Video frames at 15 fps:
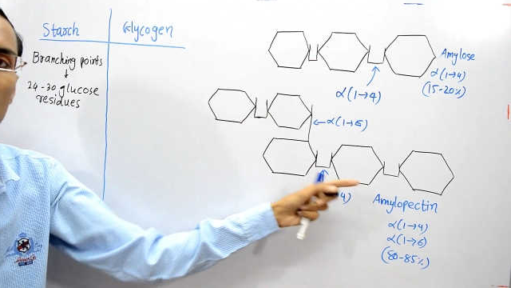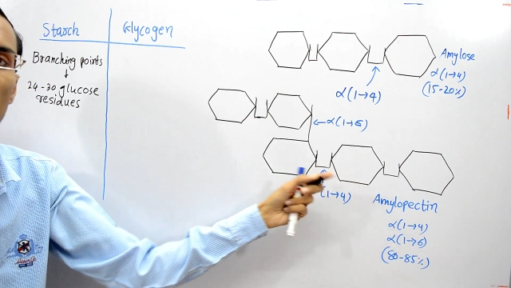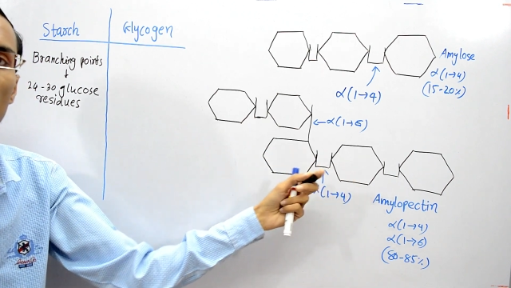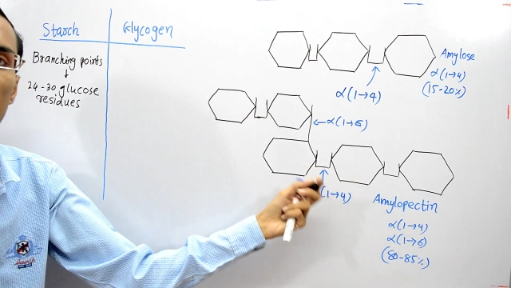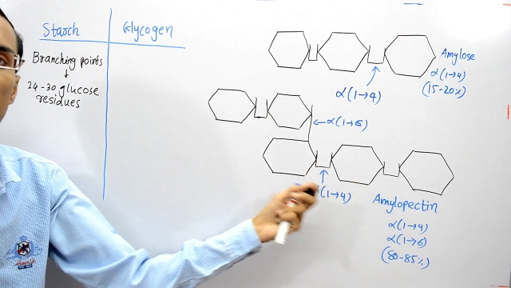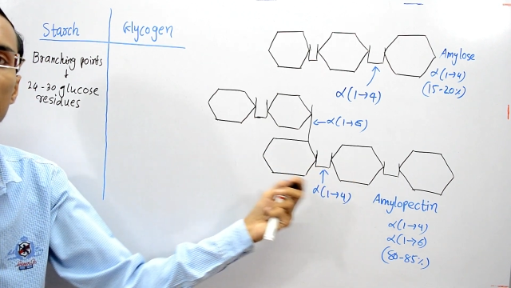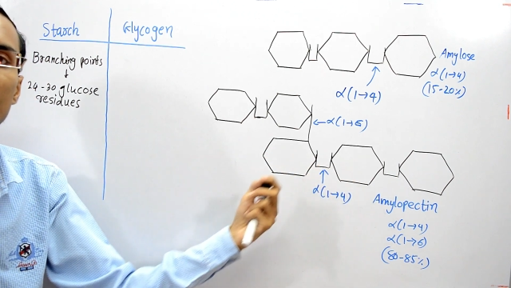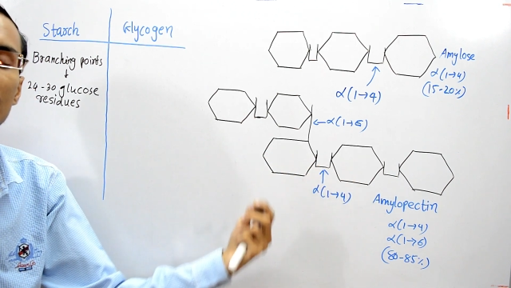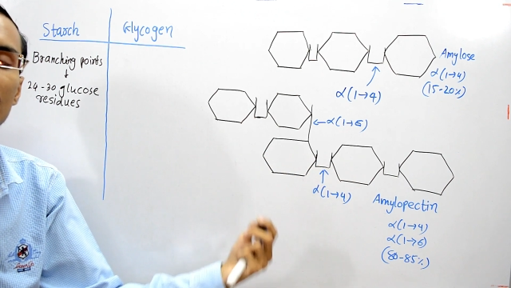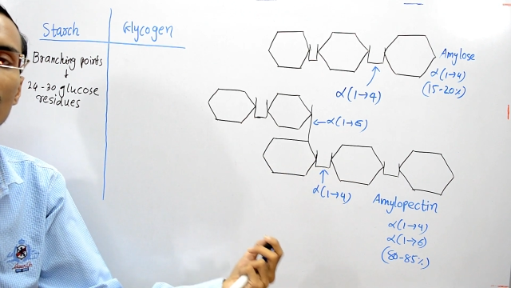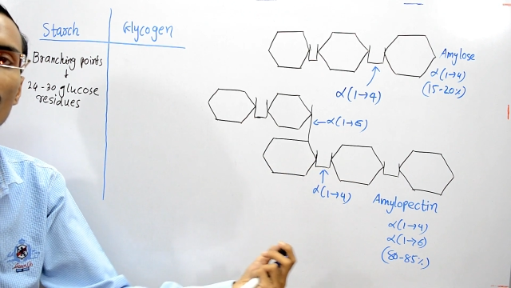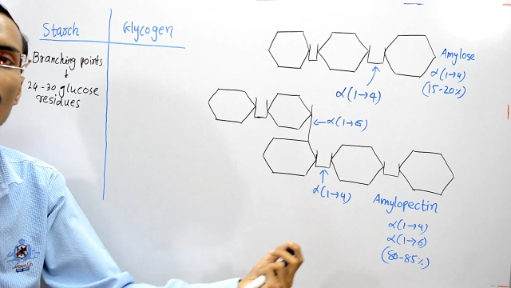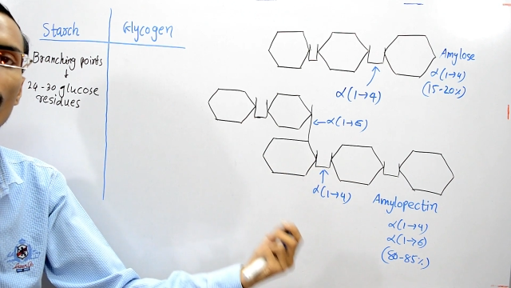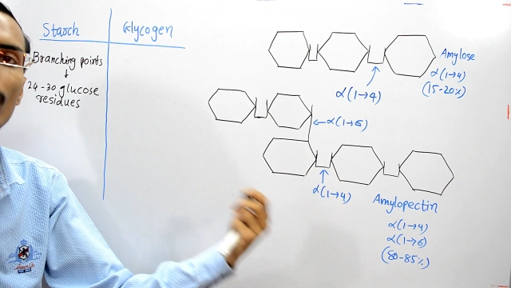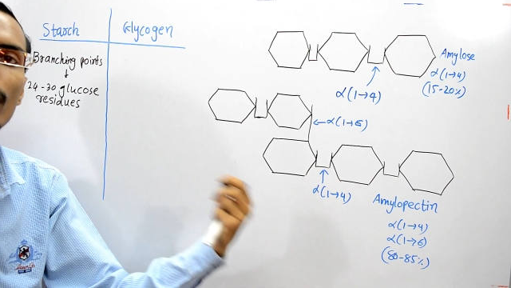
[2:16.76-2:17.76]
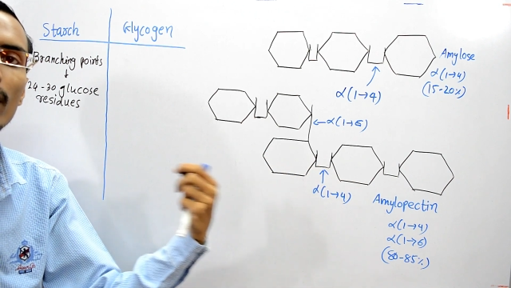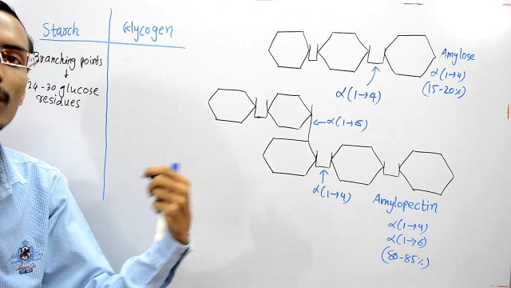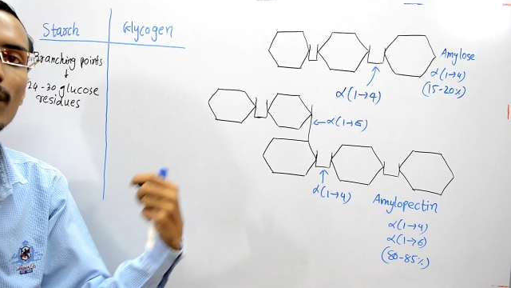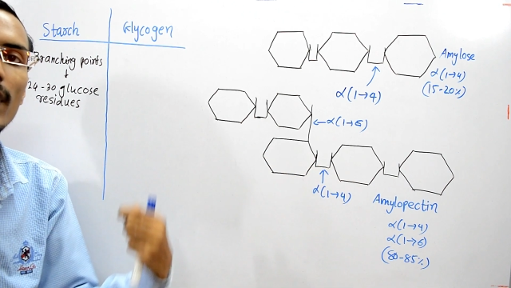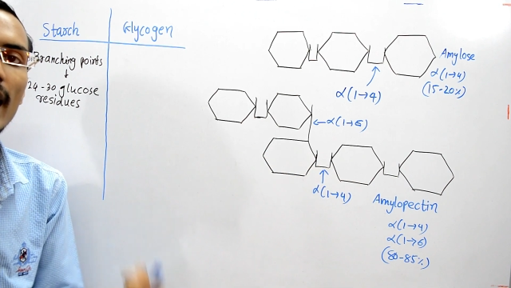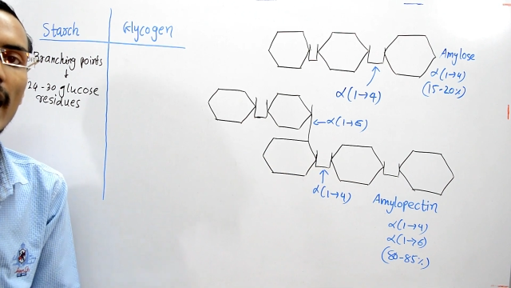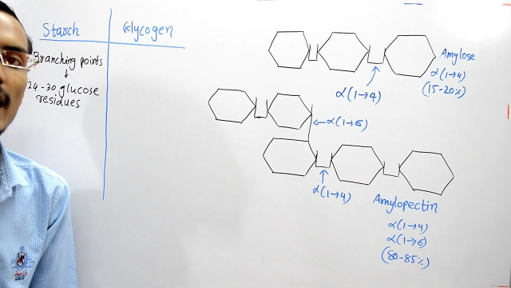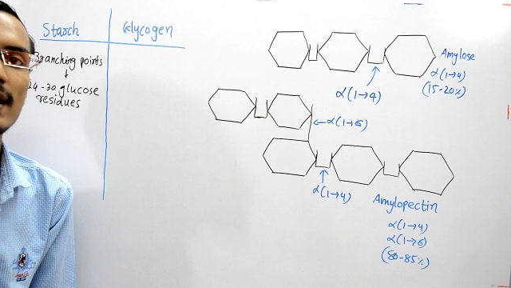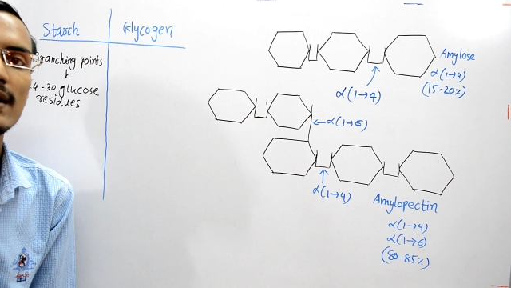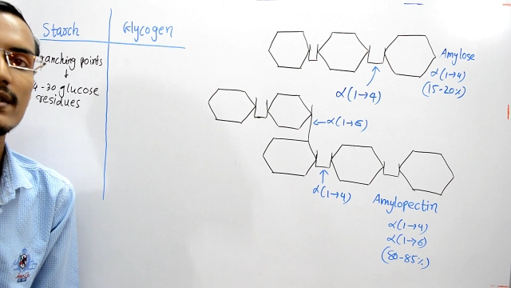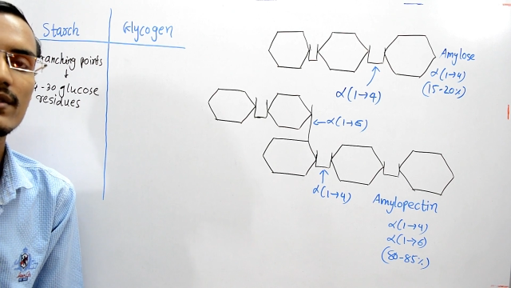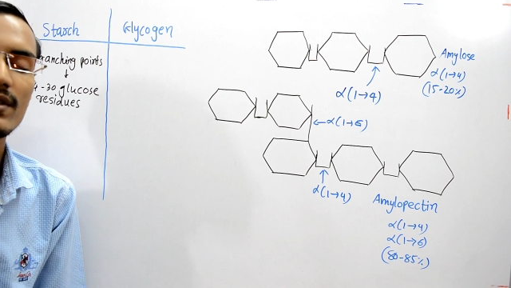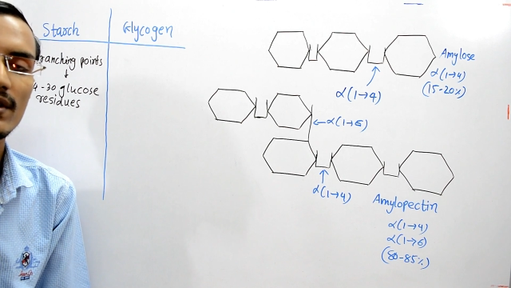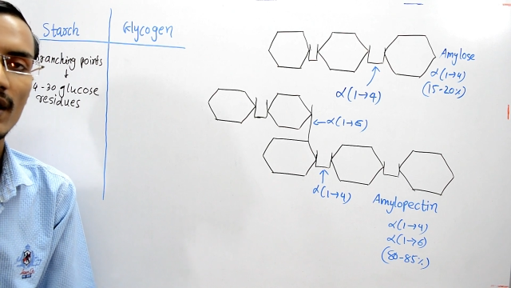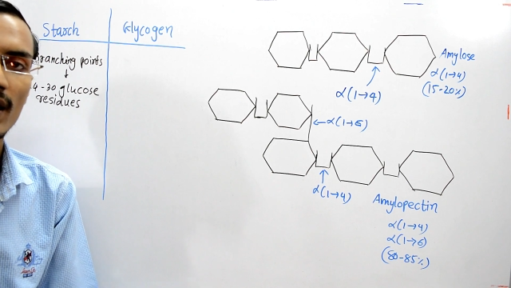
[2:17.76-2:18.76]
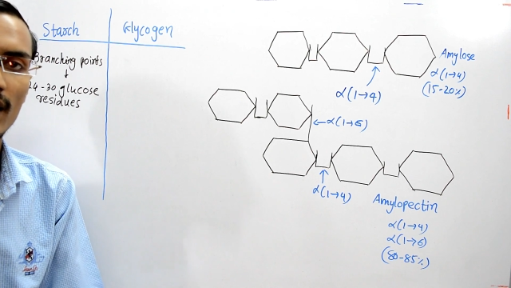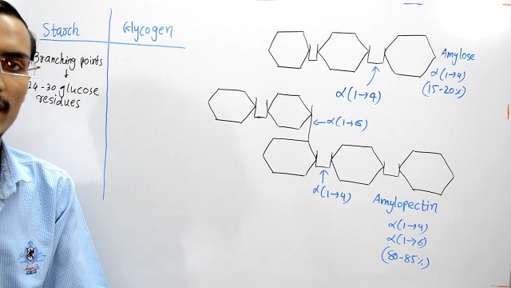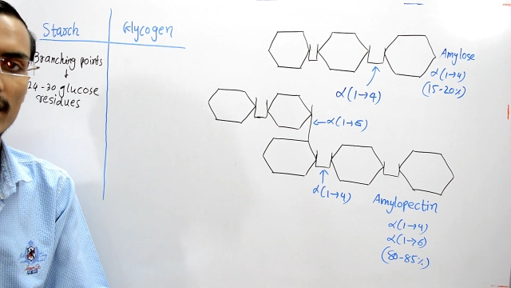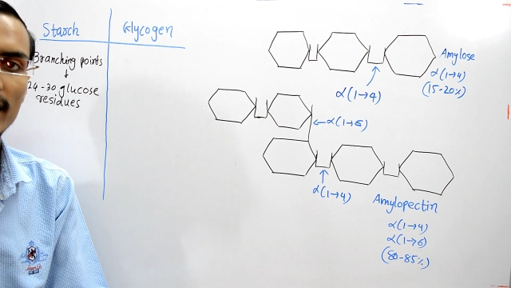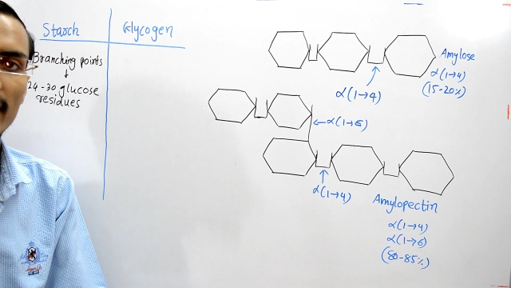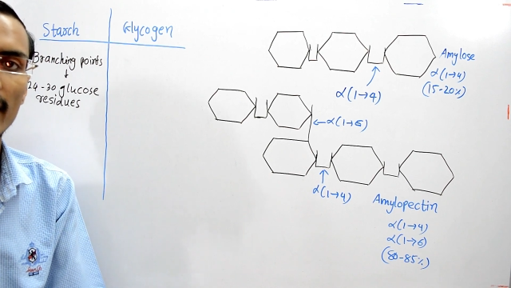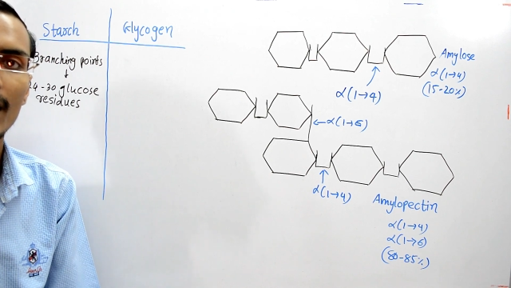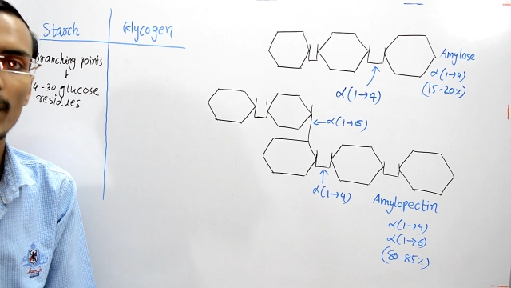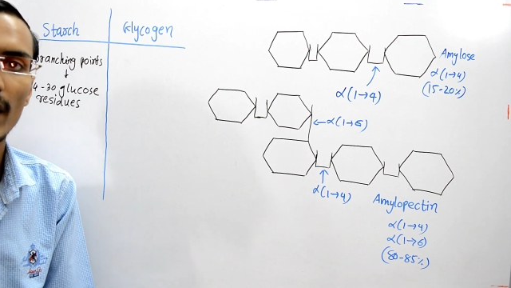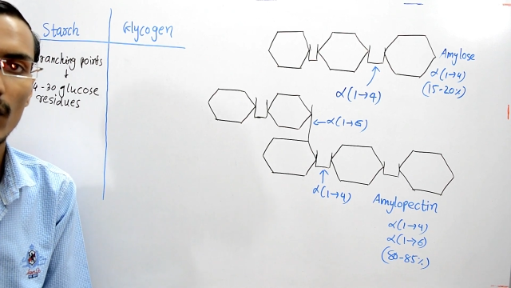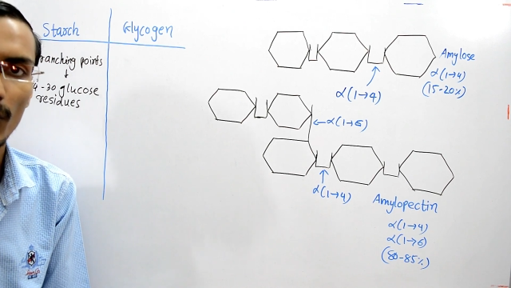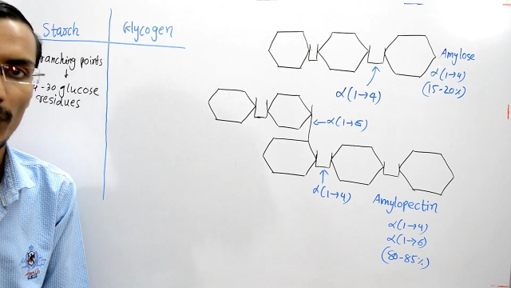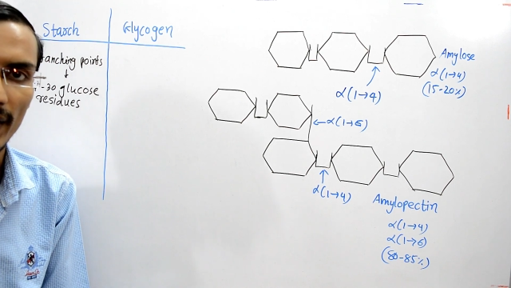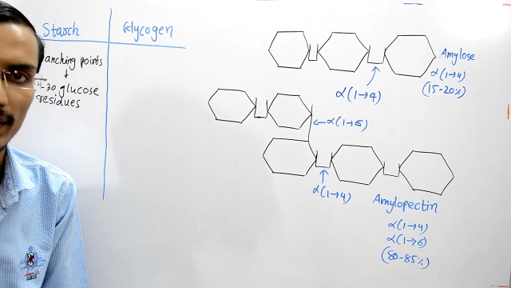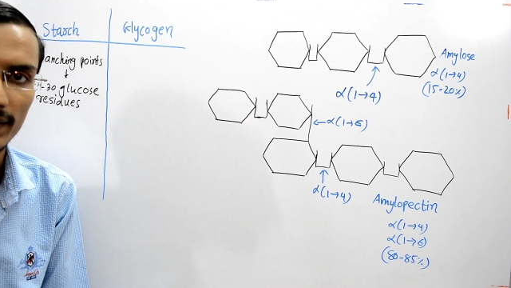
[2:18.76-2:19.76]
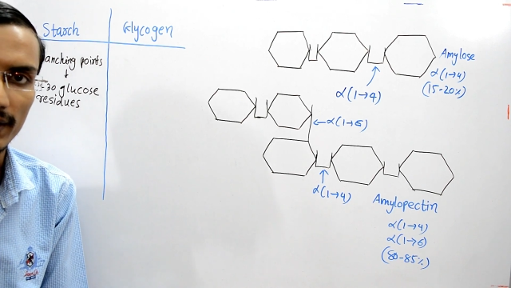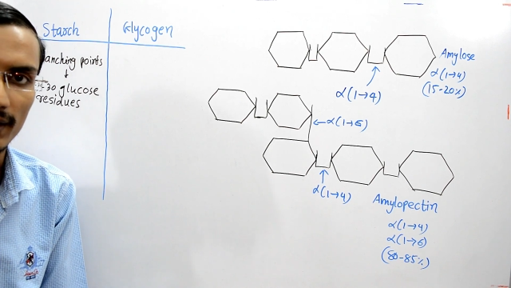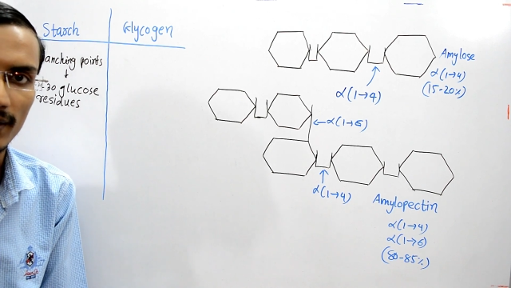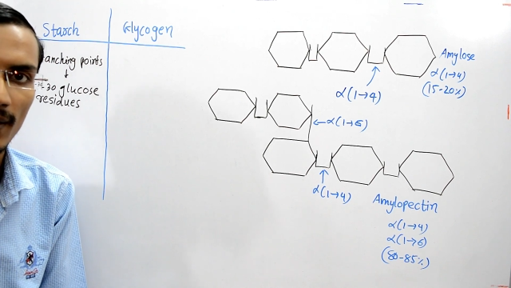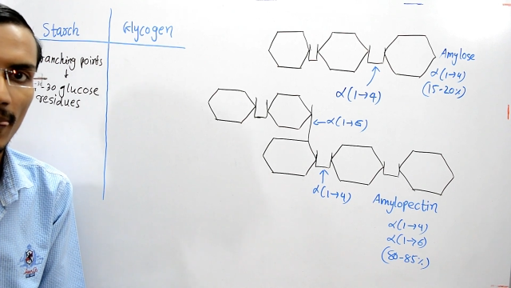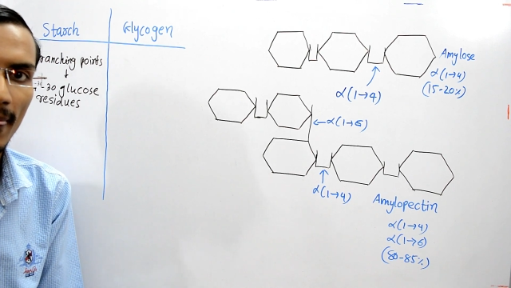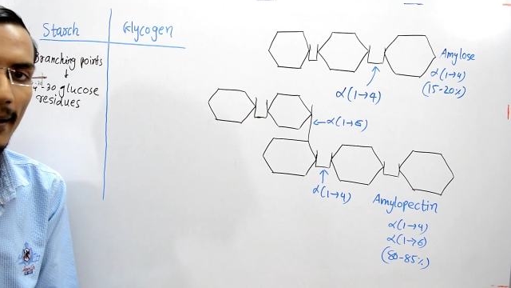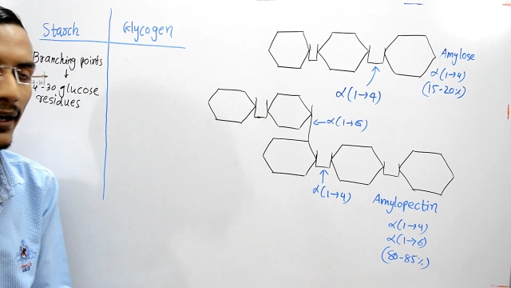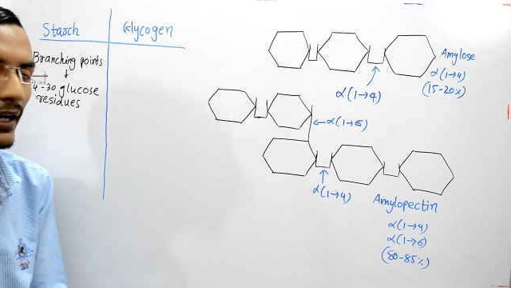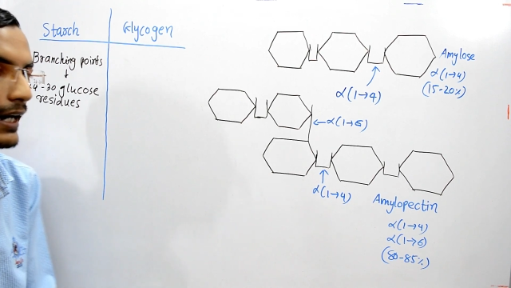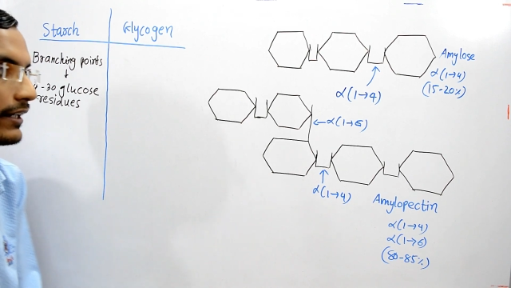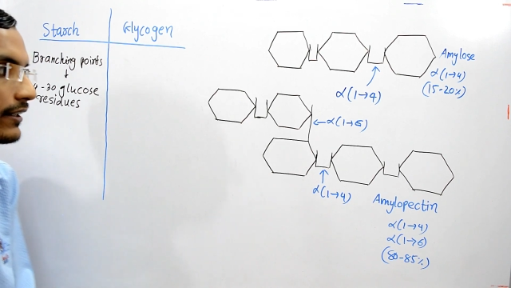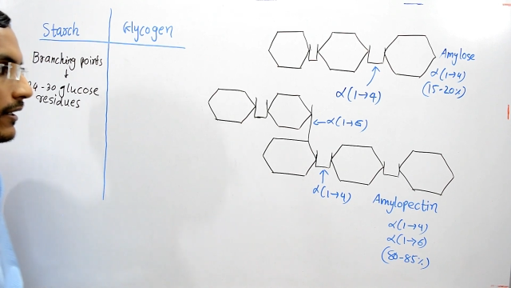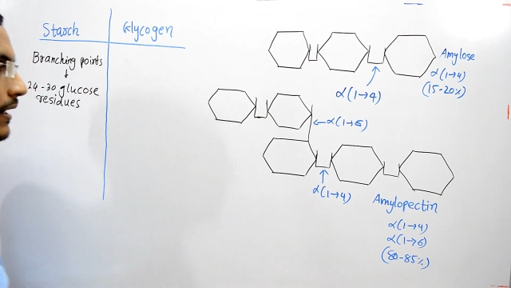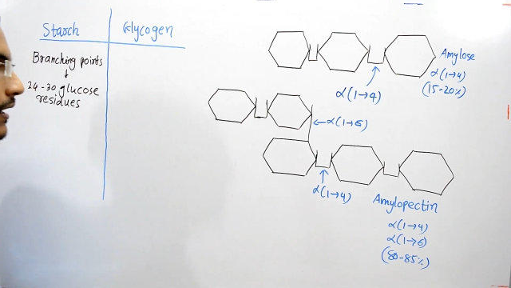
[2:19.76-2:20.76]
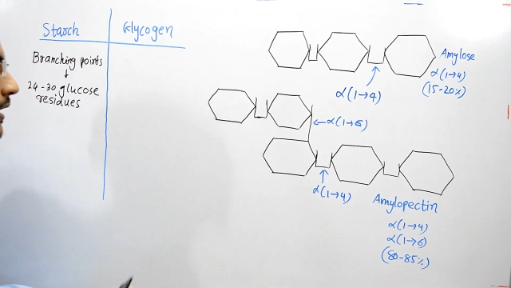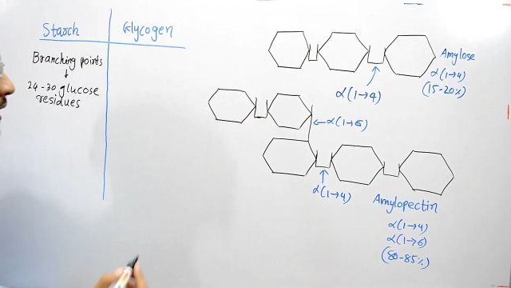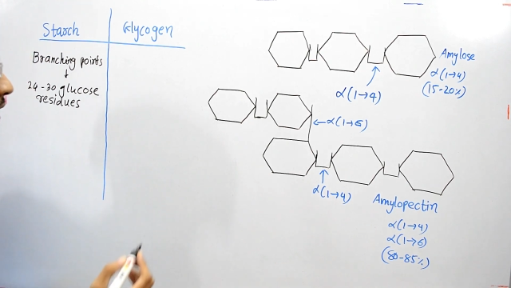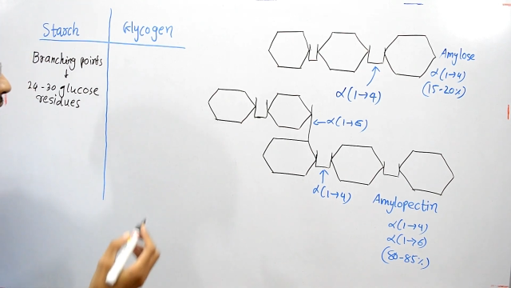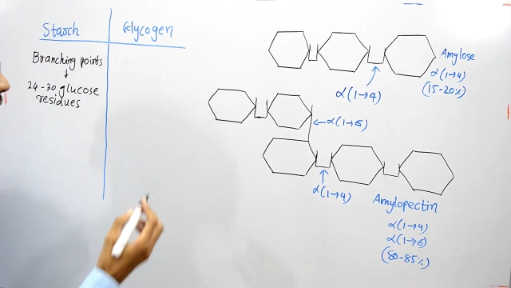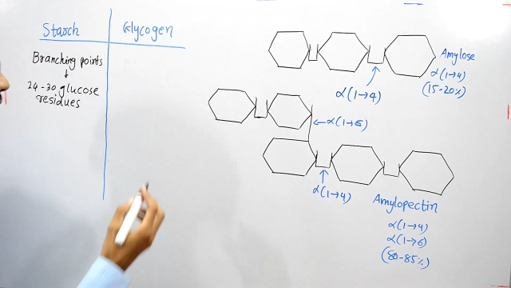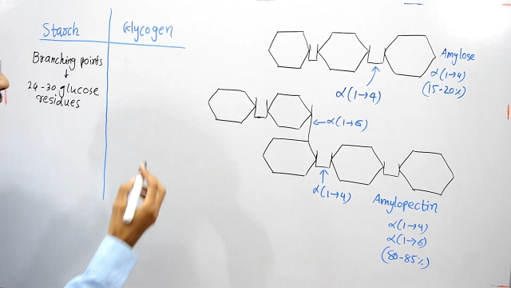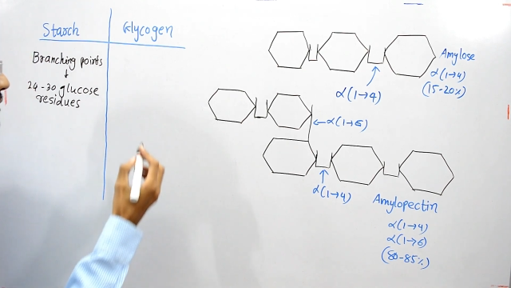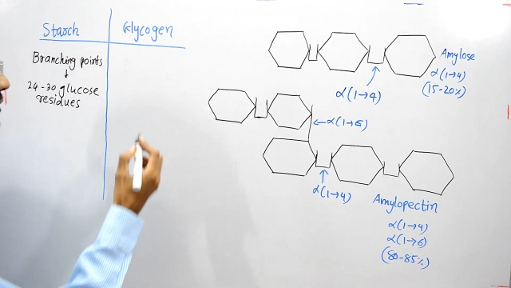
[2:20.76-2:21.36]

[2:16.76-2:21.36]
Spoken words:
Nobody's mouth can be seen.